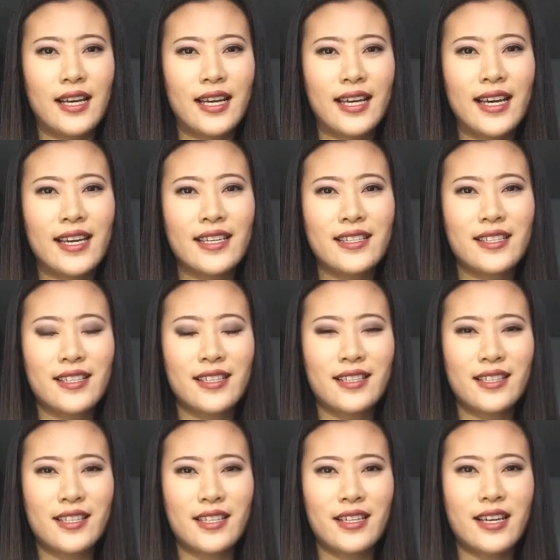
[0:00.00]
Hi guys,
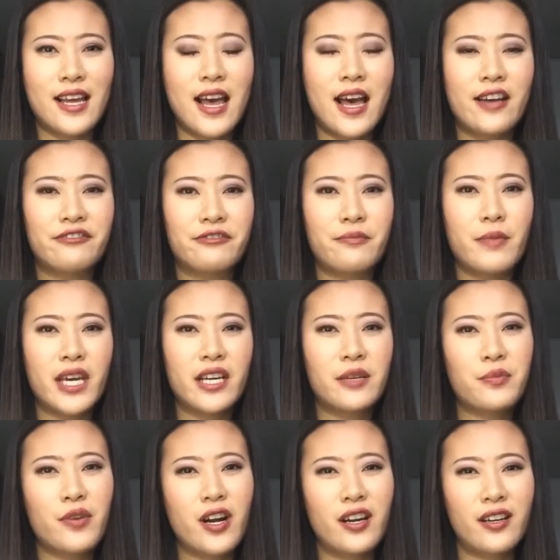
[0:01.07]
today I have
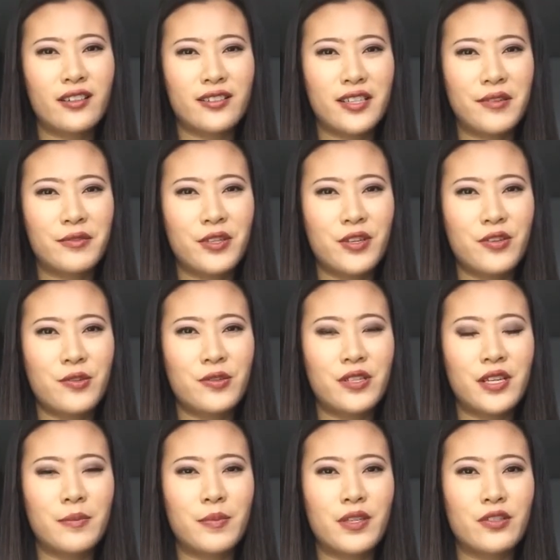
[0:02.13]
makeup products I want to
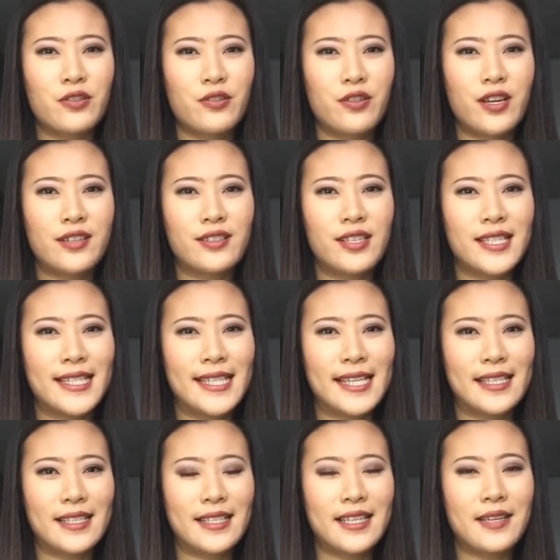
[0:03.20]
use up in two thousand
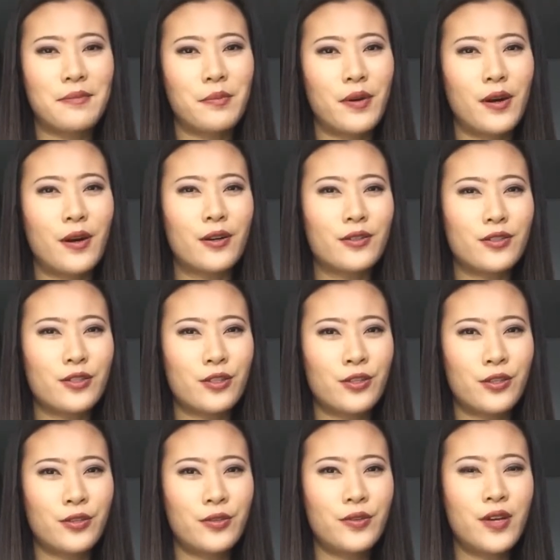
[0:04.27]
sixteen part
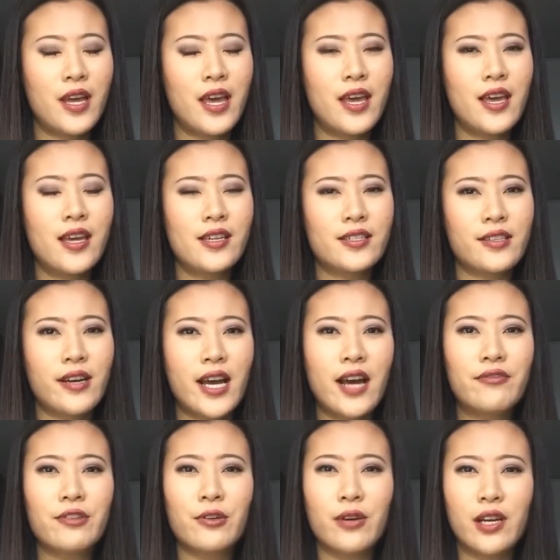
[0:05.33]
two. So I
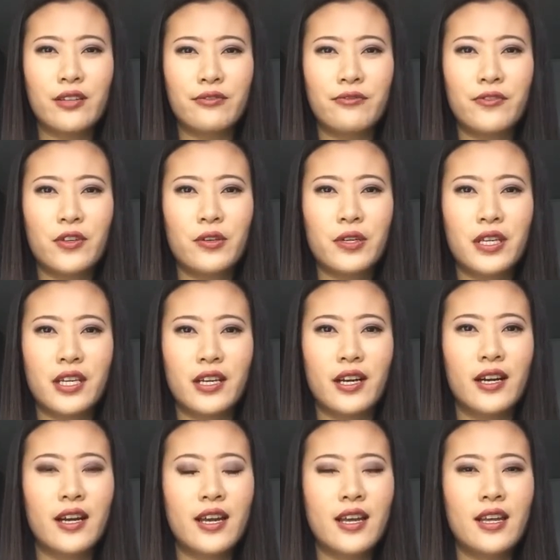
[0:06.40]
have quite a few
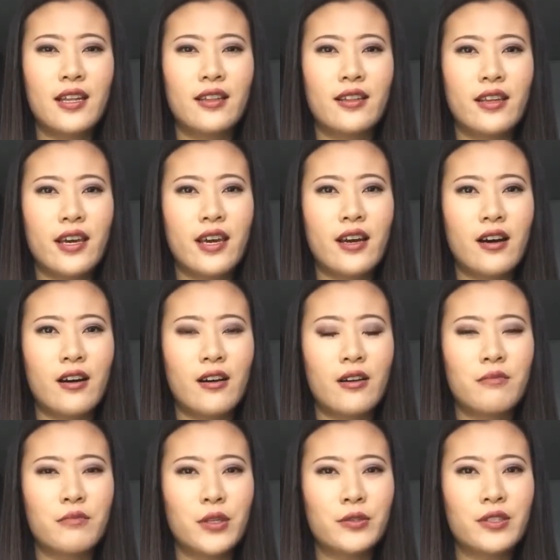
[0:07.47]
here. They
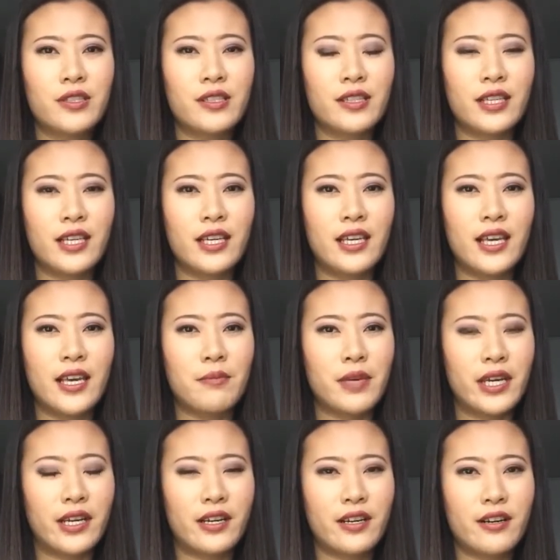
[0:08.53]
are mostly in
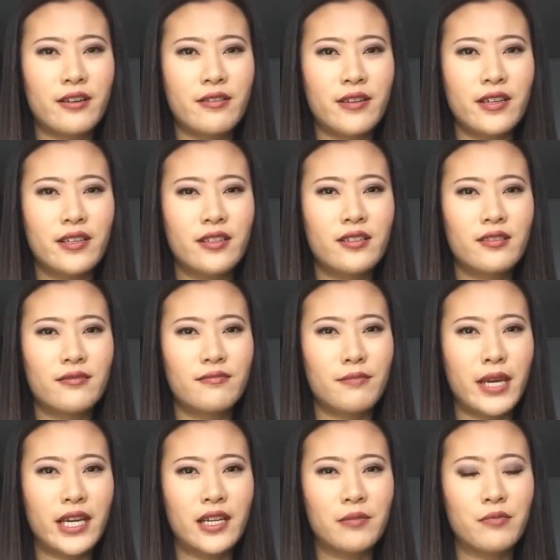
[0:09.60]
my current
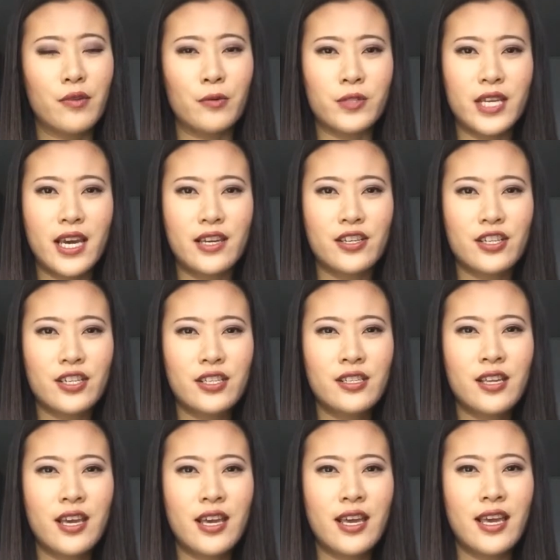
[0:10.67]
makeup
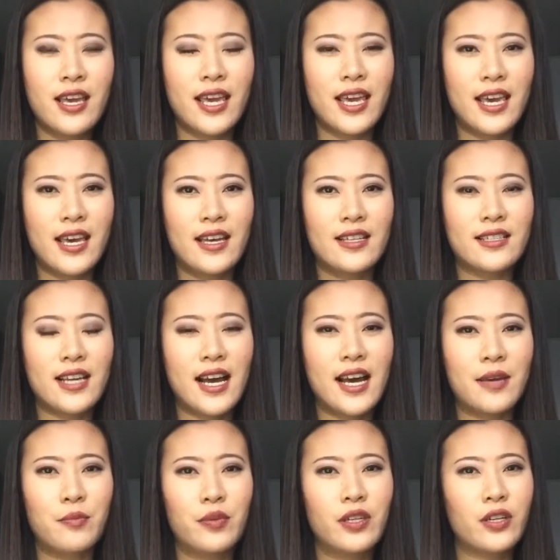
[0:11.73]
rotation, and
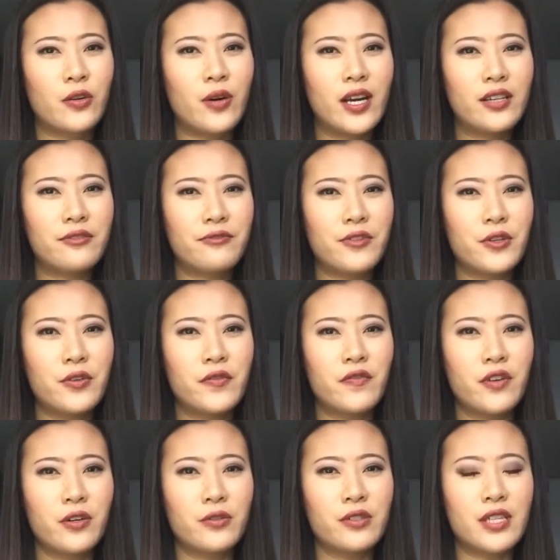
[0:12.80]
I put quite a few of
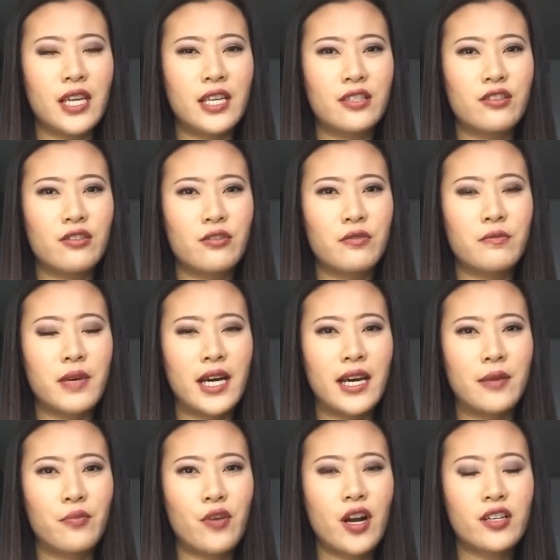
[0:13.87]
those into
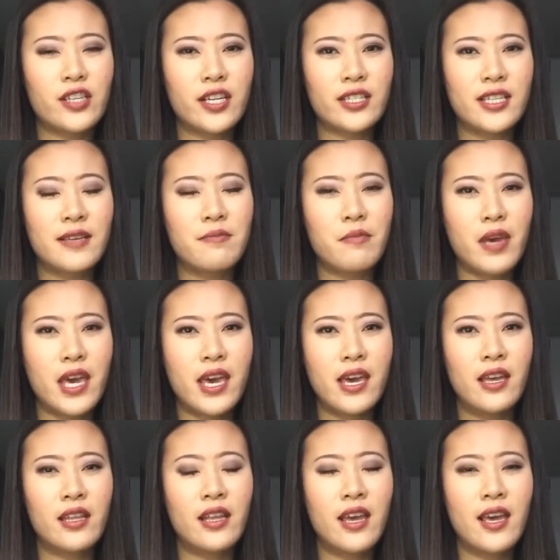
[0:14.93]
my Project Tin
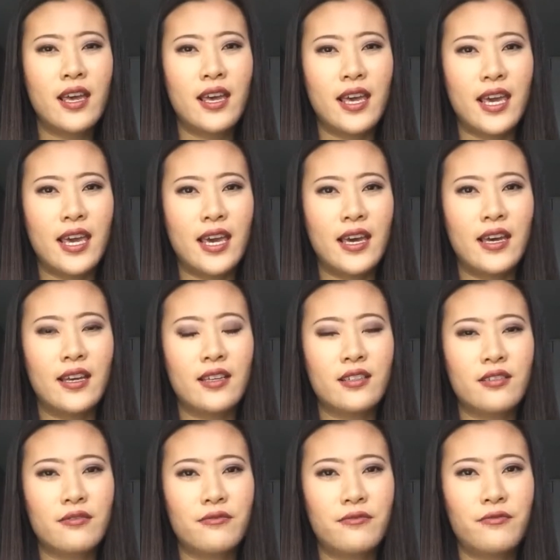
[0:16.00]
Pan
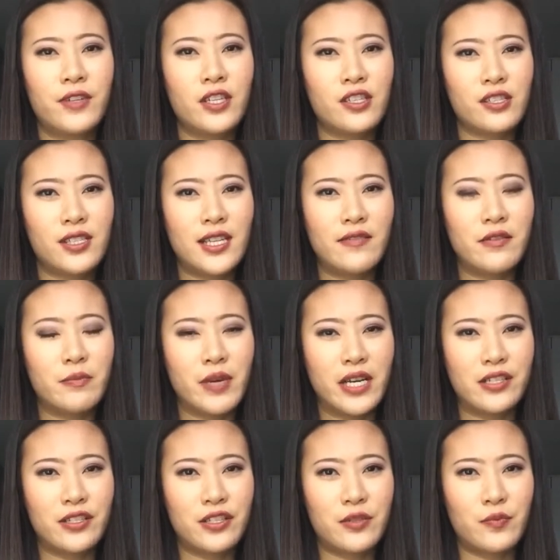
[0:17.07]
and Finish seven by
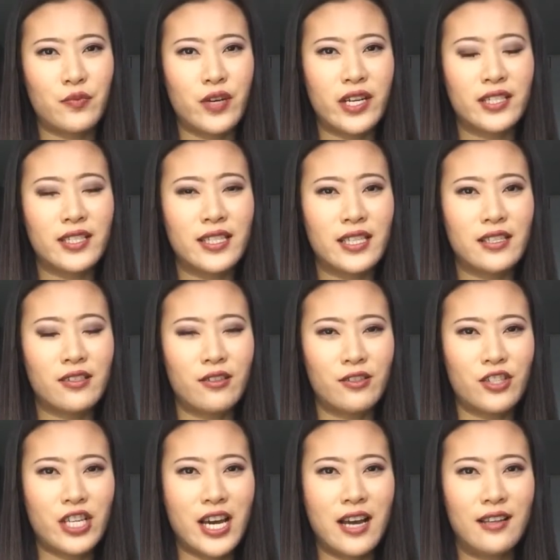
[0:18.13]
Spring
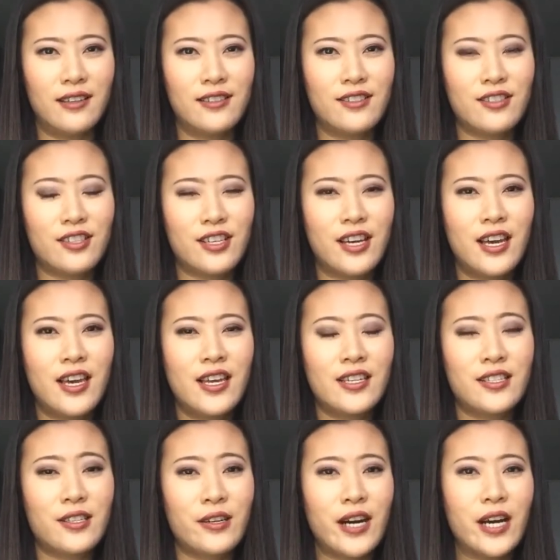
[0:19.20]
Seasonal Challenge.
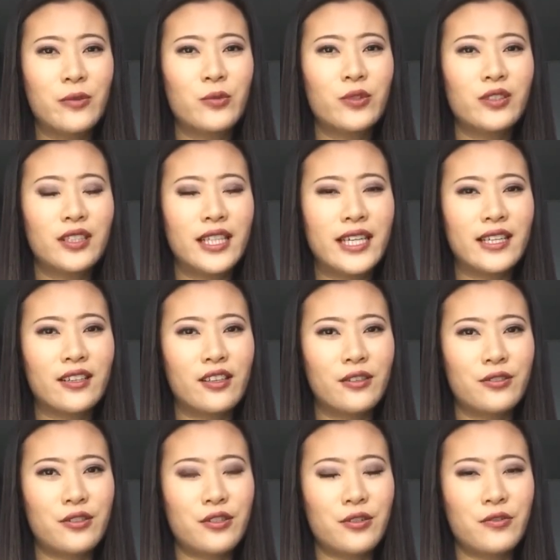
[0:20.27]
So I will link
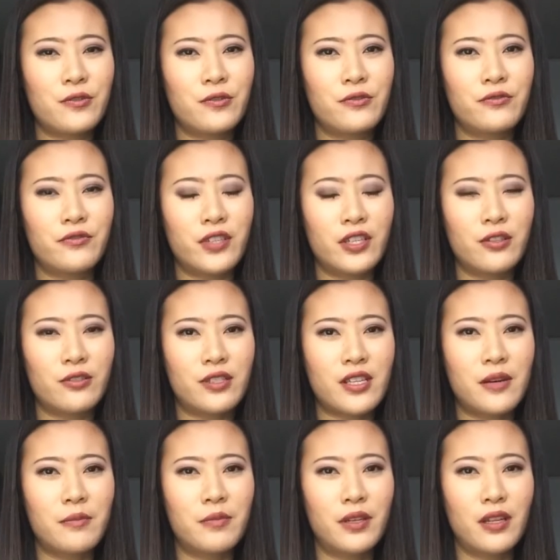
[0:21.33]
those two videos
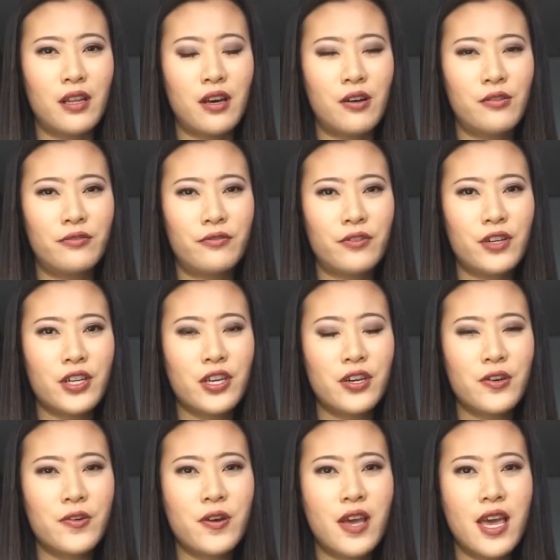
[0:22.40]
down below for
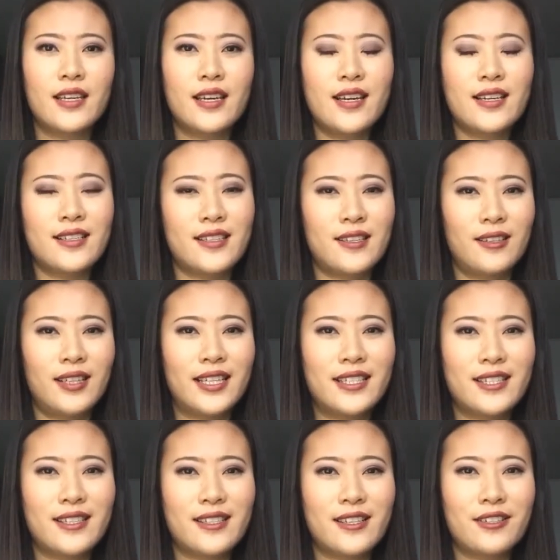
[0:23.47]
you. So
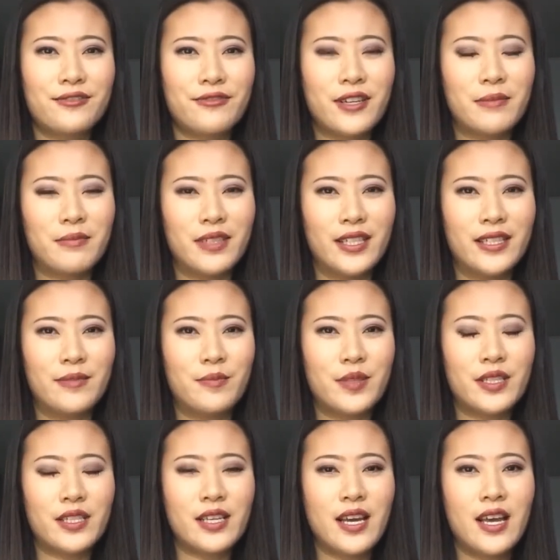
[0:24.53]
let's start from
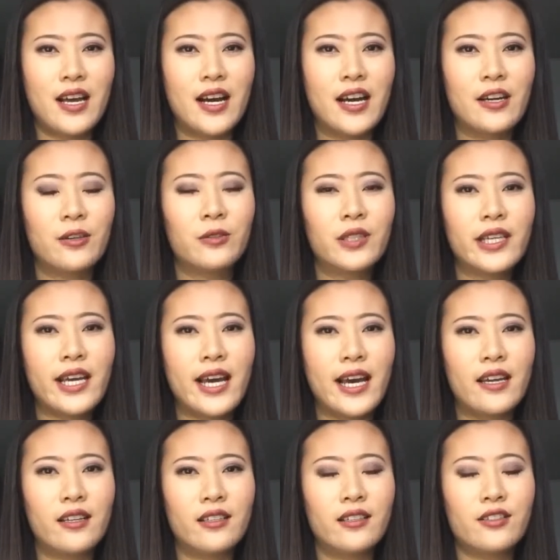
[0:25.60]
lips. I only
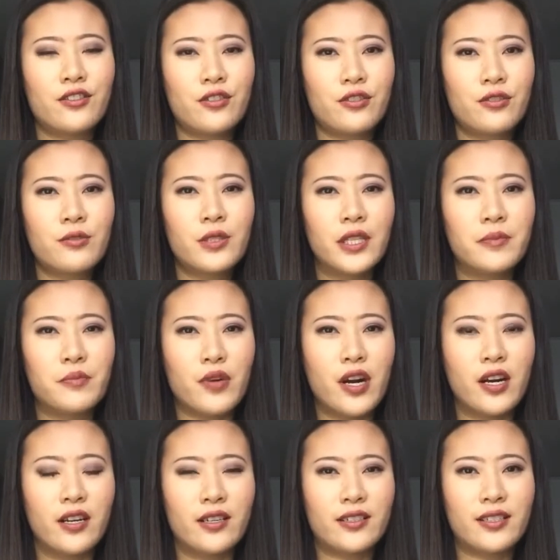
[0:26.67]
added two lip
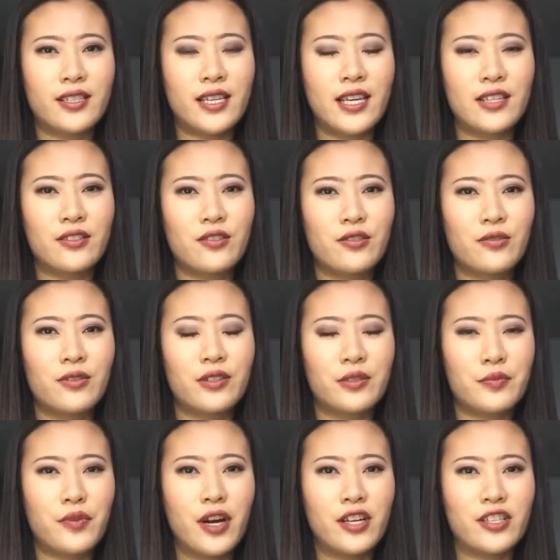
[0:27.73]
products into
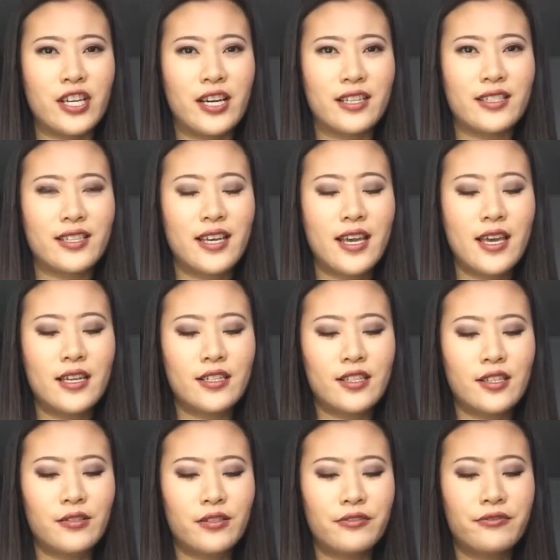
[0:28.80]
this project.
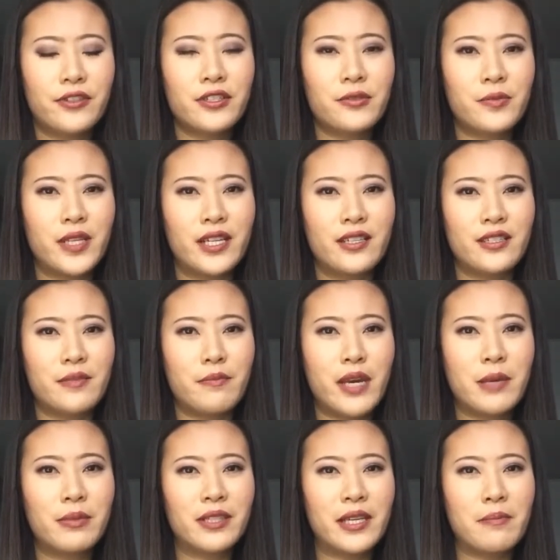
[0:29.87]
So the first one is
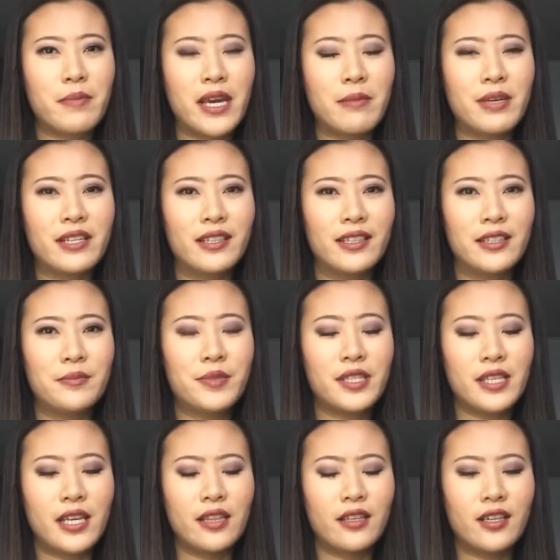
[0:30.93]
Maybelline Baby
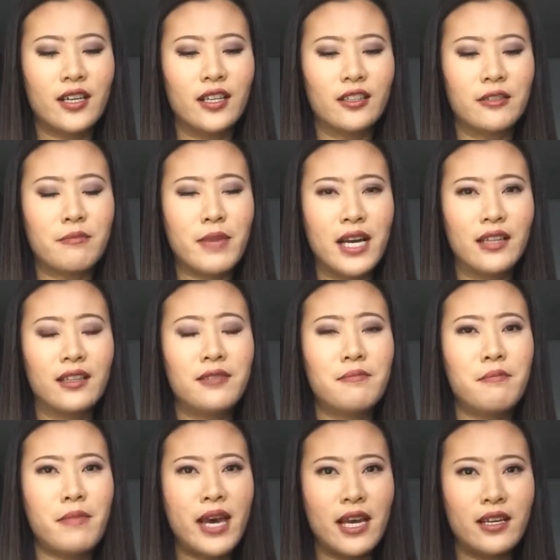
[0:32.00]
Lips in the color
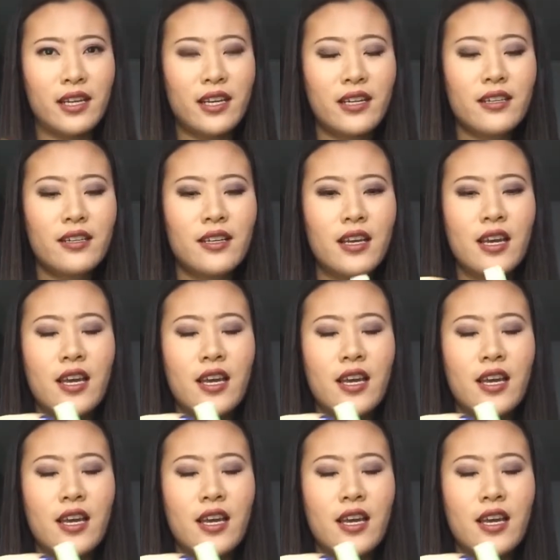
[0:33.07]
Malin Mania.